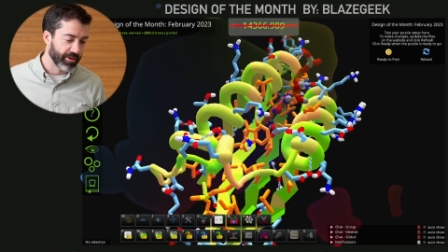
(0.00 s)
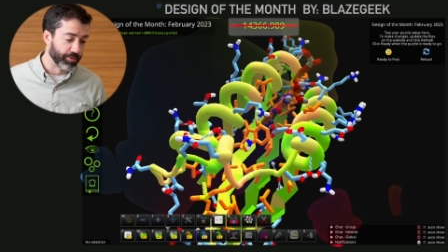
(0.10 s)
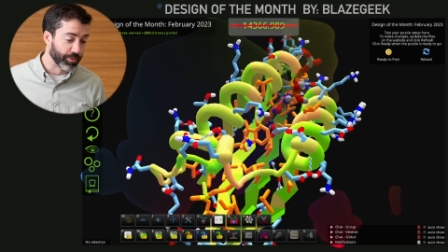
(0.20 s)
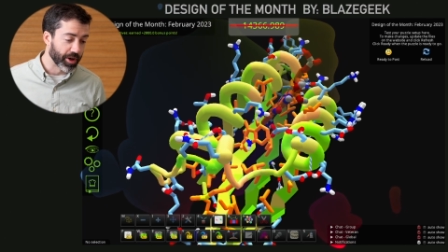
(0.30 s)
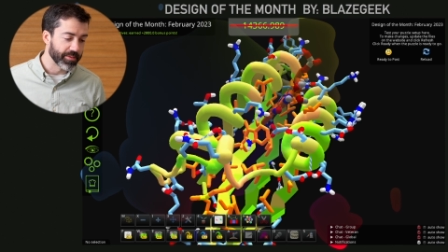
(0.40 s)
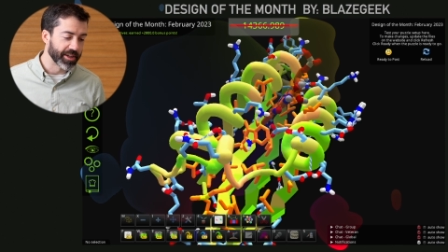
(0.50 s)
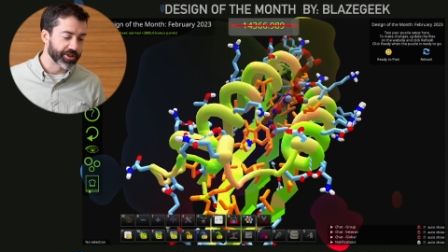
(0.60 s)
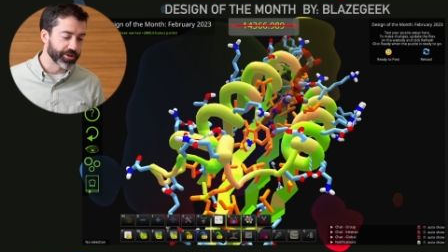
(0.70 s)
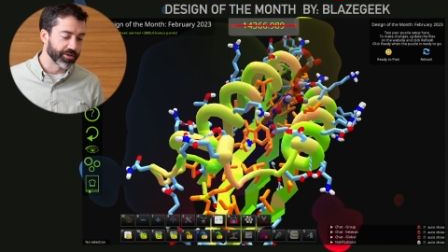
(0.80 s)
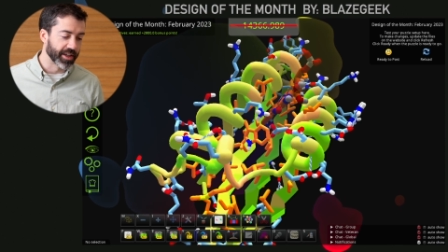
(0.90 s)
We want to make
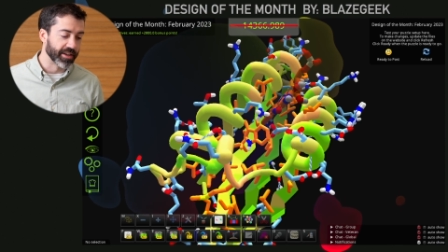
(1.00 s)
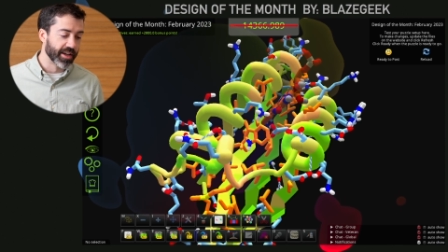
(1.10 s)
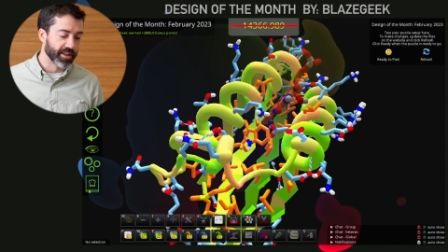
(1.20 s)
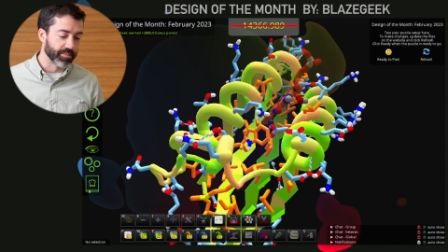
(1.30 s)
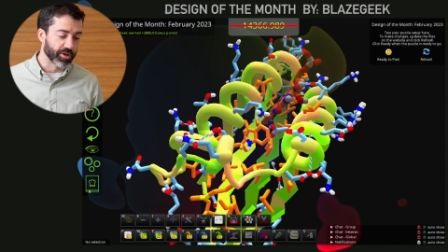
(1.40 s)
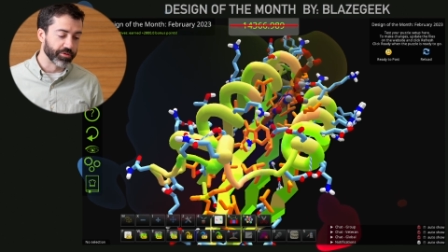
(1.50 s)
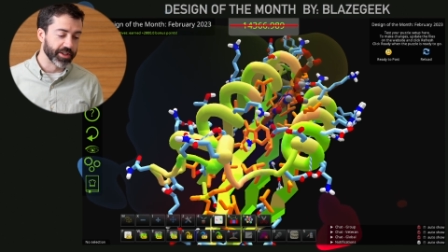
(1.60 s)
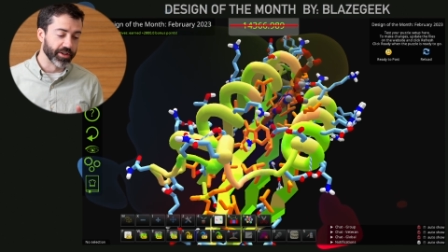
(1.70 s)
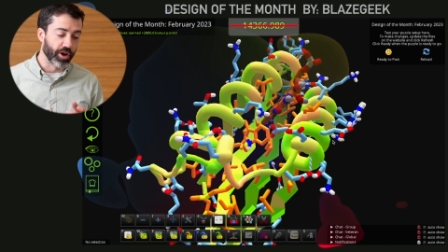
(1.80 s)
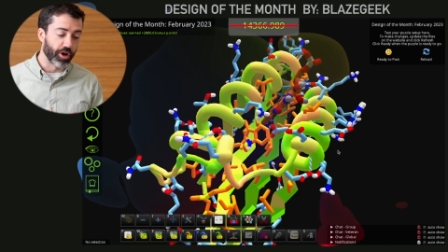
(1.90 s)
sure that the
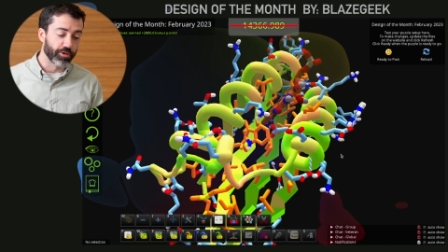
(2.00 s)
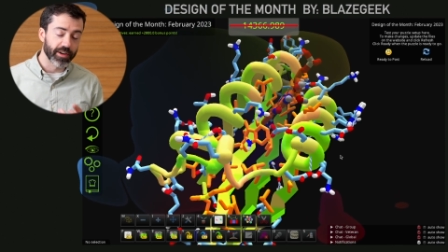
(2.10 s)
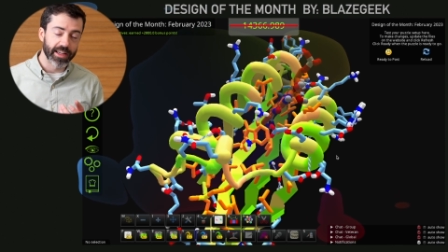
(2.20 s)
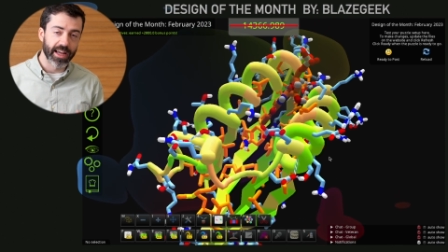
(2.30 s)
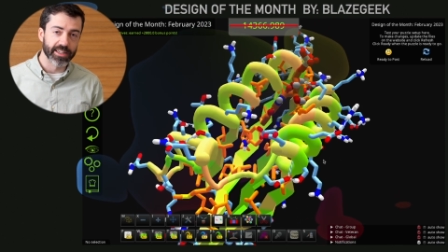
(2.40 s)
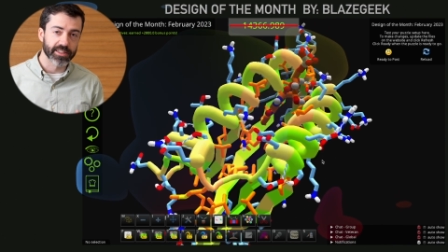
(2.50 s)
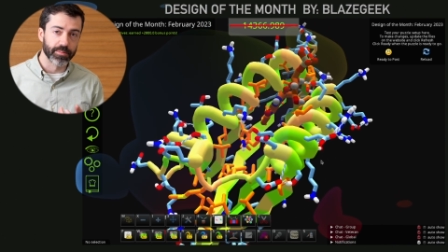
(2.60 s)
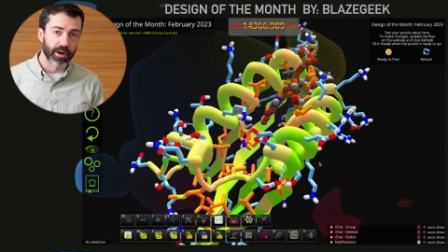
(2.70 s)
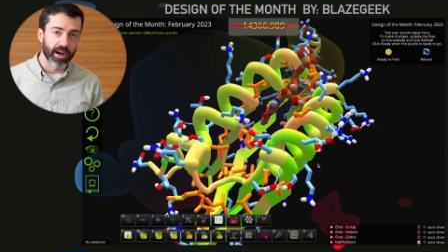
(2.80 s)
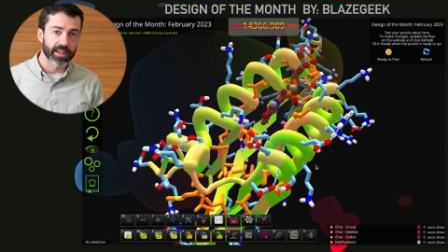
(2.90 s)
protein already has the
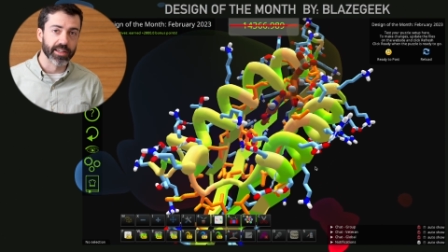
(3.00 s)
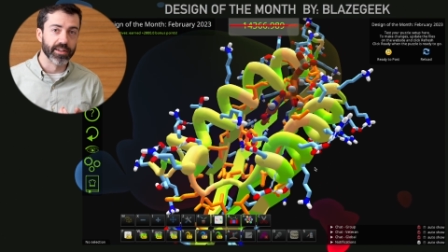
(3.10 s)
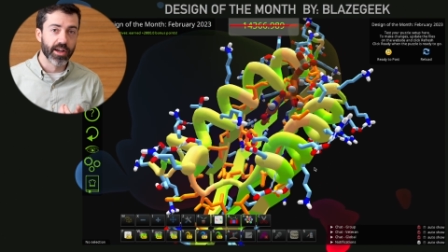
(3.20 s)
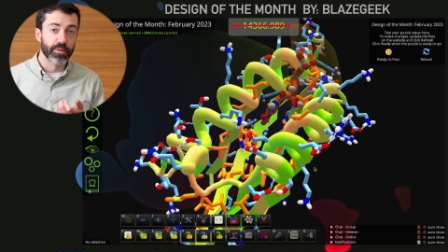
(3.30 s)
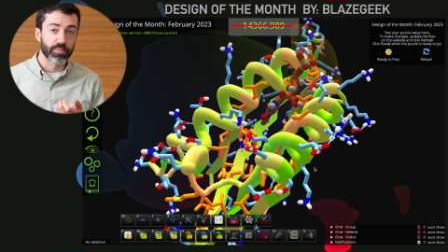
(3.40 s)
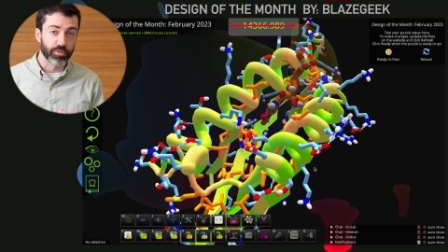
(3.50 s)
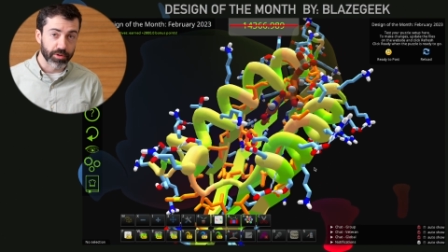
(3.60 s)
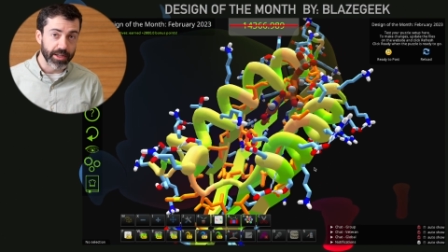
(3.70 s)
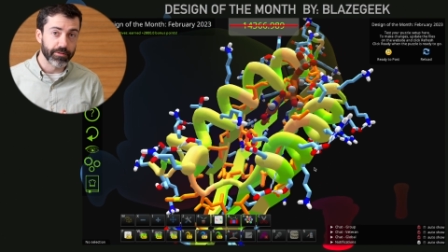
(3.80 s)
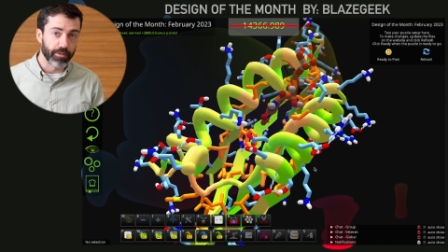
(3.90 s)
pocket
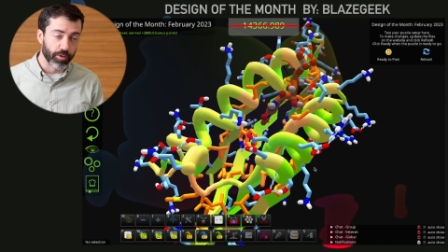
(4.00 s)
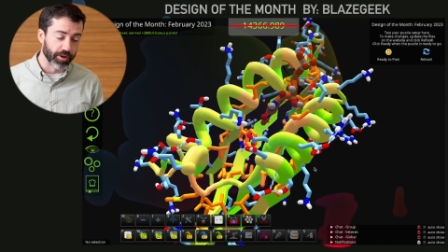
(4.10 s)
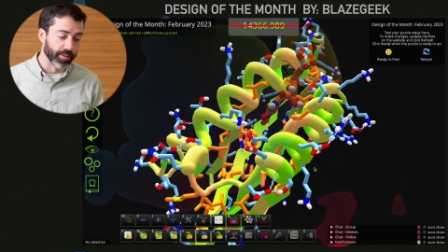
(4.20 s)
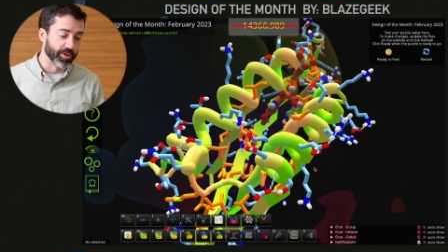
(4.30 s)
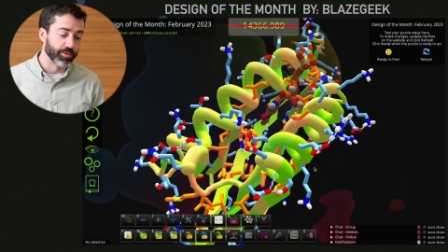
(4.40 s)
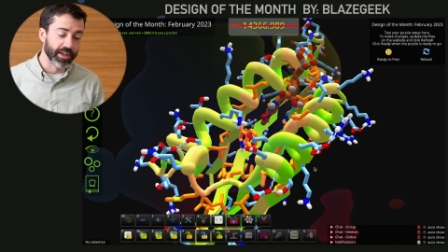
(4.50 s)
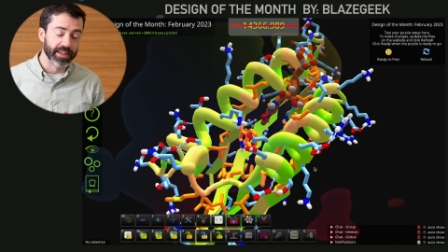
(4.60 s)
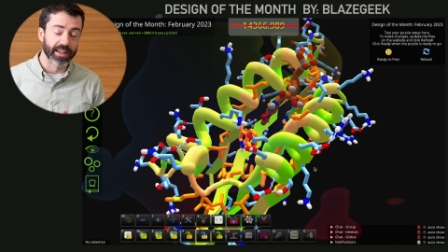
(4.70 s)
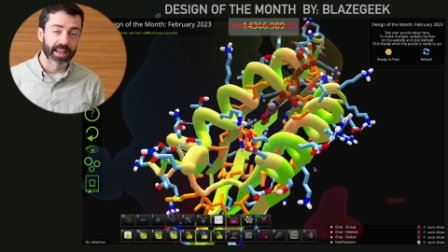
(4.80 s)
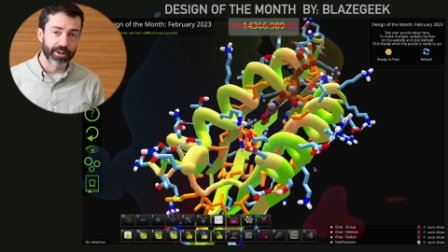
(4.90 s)
preformed when it
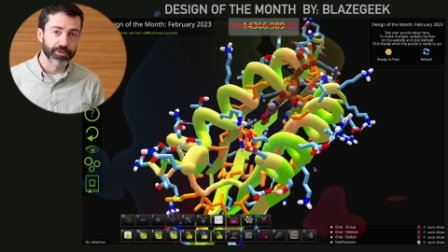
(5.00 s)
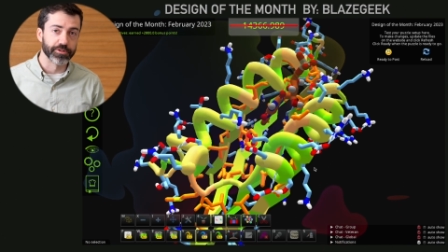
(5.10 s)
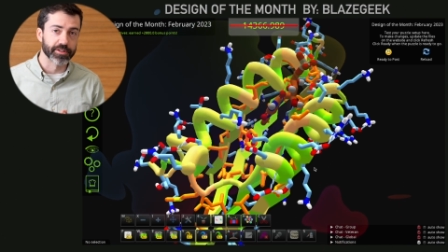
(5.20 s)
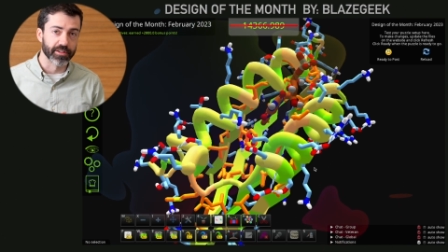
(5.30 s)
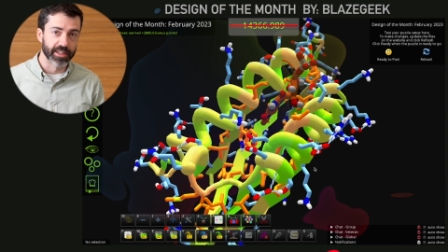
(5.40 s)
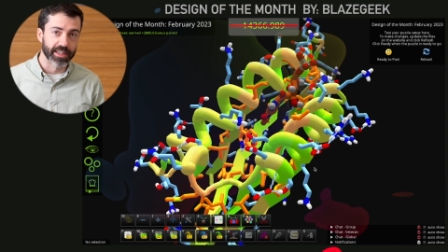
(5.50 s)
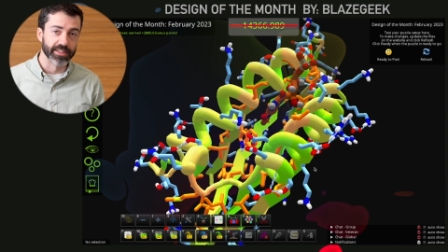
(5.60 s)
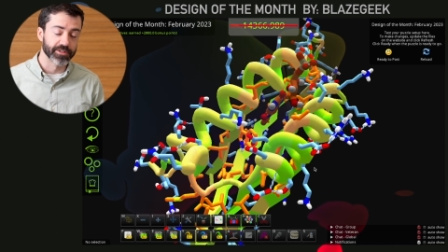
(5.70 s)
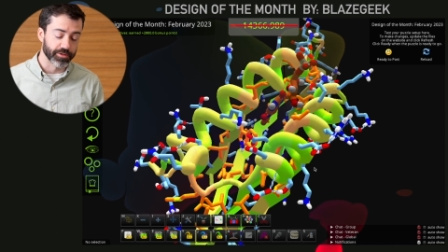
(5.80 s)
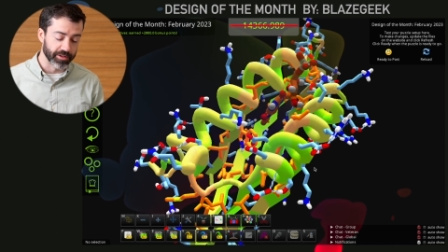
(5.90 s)
encounters the
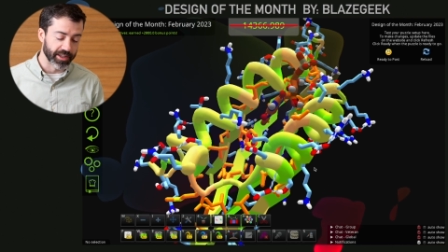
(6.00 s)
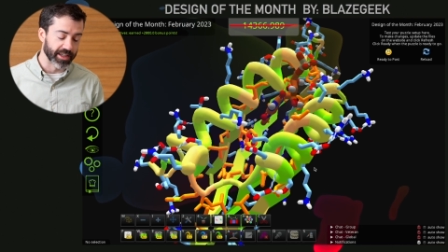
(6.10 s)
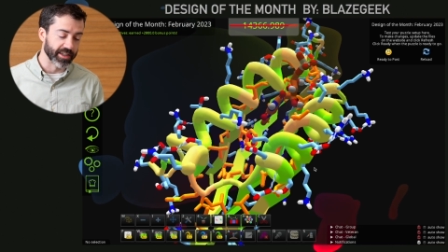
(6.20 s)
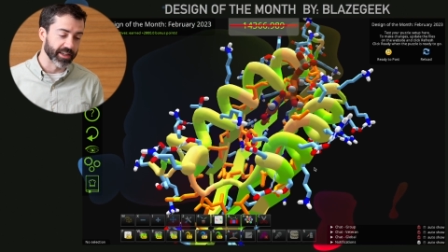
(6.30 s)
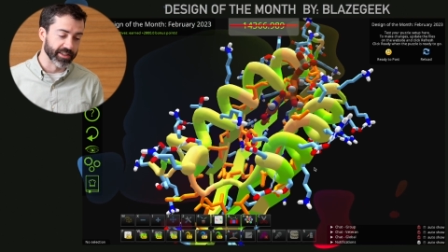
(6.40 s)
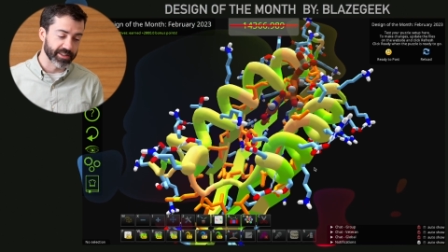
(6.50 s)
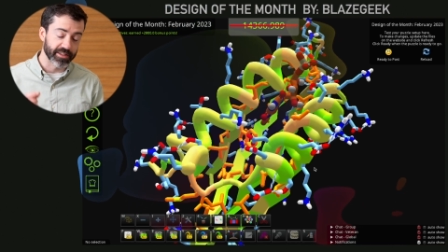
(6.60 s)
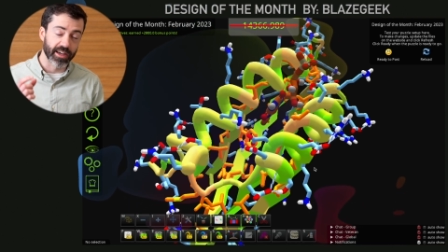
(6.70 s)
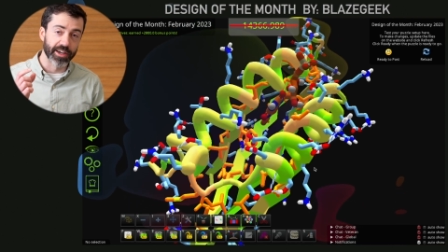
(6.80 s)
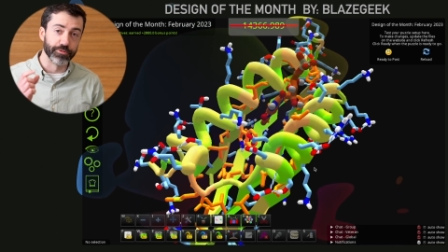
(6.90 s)
ligand, so the ligand can
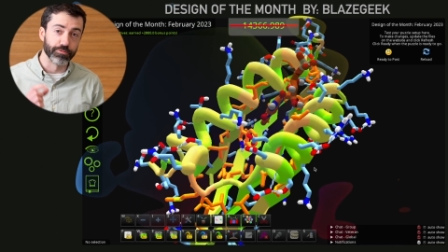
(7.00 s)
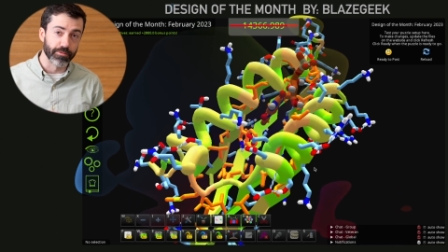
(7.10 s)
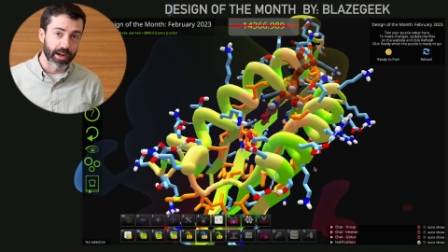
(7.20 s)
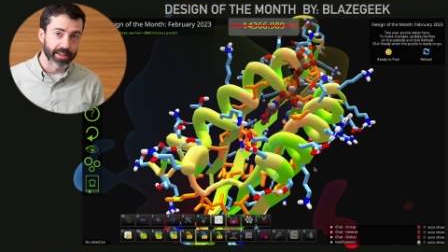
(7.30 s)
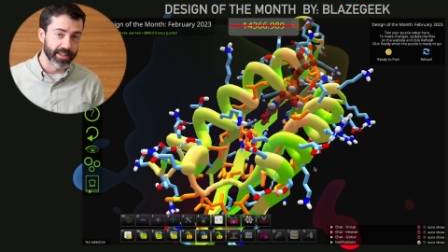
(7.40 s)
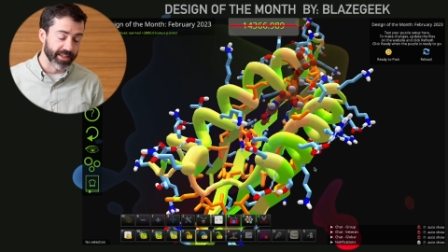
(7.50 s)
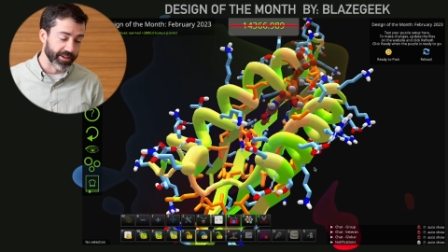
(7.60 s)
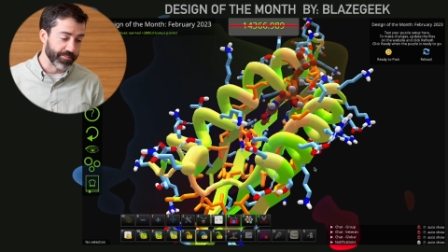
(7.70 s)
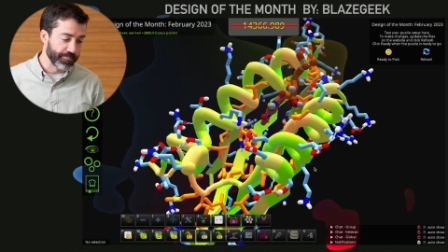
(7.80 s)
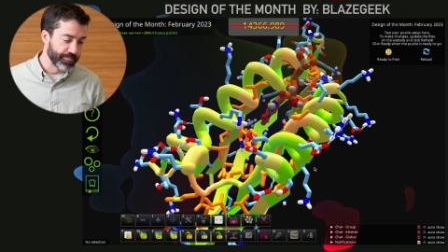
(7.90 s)
slide right in.